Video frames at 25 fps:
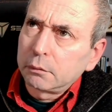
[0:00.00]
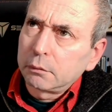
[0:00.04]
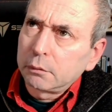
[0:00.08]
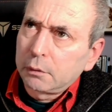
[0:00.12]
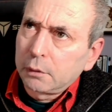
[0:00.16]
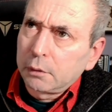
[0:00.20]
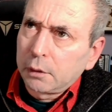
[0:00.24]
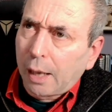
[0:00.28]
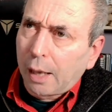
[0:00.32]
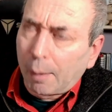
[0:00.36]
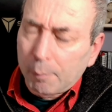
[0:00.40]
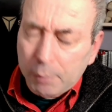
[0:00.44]

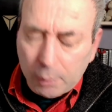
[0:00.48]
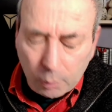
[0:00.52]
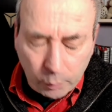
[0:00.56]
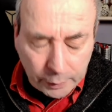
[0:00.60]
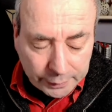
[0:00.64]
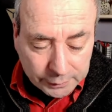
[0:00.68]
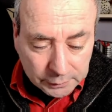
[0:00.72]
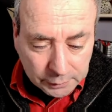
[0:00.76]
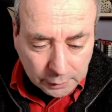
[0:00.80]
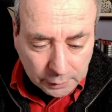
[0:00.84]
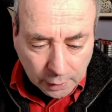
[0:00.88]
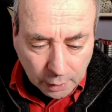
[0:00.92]
a couple of
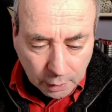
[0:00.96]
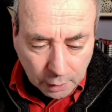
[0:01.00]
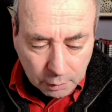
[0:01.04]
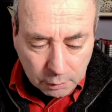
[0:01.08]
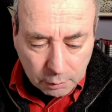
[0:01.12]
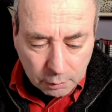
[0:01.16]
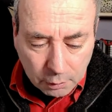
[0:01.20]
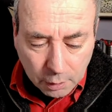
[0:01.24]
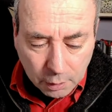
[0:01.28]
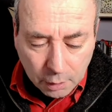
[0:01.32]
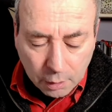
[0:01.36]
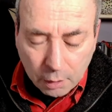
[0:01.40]
weeks
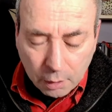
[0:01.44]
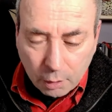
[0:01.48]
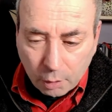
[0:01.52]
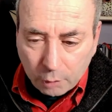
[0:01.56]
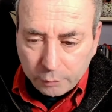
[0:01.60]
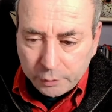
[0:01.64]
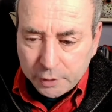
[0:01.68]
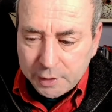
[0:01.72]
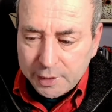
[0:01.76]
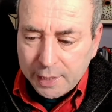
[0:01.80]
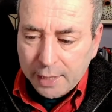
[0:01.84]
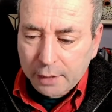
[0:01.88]
ago
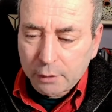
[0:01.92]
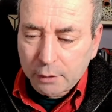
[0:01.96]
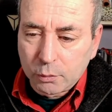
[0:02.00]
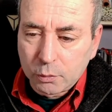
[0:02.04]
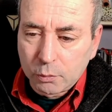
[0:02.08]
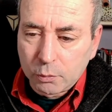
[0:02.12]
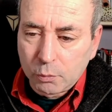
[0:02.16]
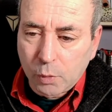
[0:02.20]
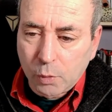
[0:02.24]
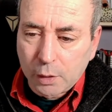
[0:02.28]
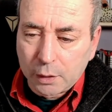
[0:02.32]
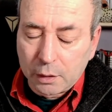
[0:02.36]
on the
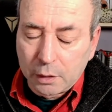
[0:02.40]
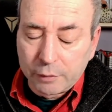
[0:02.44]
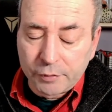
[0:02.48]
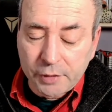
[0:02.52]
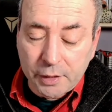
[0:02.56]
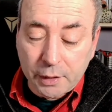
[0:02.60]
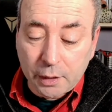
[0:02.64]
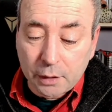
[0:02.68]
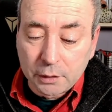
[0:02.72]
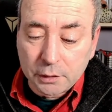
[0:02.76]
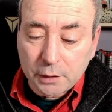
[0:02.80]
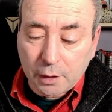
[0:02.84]
channel, one of the
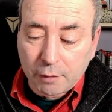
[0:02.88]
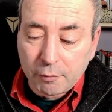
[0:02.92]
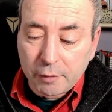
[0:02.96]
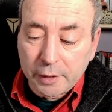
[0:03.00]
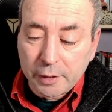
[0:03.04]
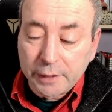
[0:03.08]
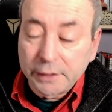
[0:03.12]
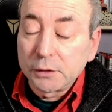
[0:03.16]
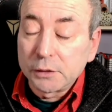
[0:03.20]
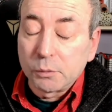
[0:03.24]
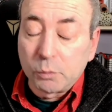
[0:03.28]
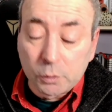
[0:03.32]
videos I
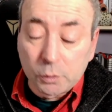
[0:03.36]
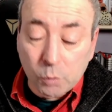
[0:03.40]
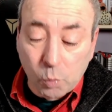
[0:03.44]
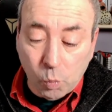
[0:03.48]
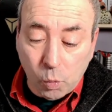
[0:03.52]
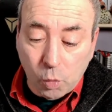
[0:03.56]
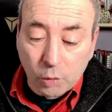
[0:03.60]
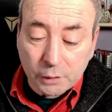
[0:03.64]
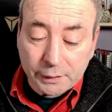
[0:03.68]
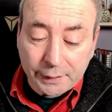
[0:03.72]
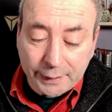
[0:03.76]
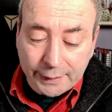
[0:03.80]
released was
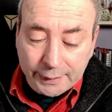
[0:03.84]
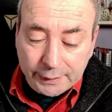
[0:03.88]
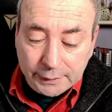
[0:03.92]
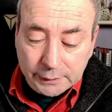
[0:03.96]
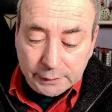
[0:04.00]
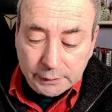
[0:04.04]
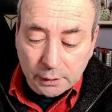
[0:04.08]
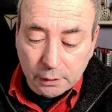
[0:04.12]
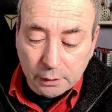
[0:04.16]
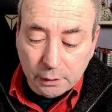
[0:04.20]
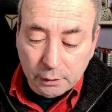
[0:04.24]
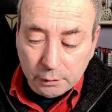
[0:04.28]
What
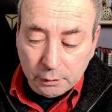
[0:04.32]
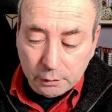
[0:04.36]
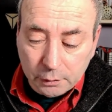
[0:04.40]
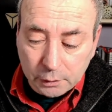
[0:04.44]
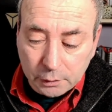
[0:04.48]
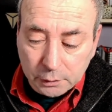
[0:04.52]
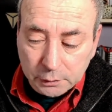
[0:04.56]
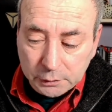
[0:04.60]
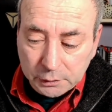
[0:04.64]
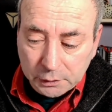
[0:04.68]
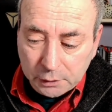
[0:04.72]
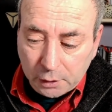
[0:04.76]
is
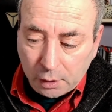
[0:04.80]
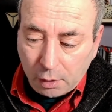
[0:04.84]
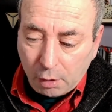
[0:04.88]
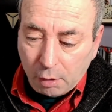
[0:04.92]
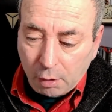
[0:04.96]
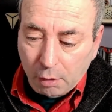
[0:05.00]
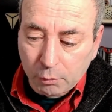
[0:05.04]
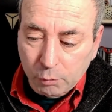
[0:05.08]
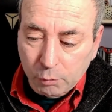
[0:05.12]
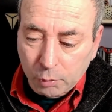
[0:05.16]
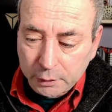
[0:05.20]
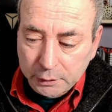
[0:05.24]
the
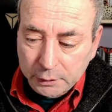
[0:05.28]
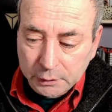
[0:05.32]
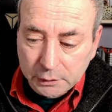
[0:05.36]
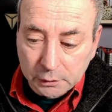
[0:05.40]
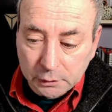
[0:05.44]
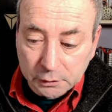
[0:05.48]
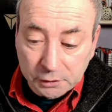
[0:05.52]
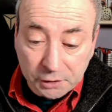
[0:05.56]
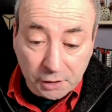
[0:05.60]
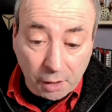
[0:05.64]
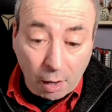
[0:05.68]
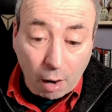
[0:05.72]
SCARF? What
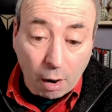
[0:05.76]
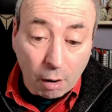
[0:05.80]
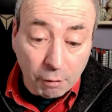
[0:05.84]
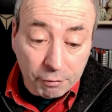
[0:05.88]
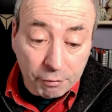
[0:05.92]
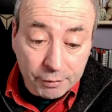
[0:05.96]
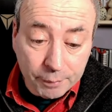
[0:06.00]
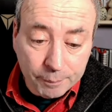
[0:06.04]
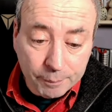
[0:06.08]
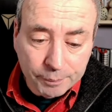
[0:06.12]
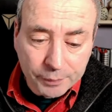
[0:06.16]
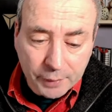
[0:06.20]
is
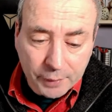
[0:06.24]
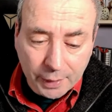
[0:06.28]
SCARF?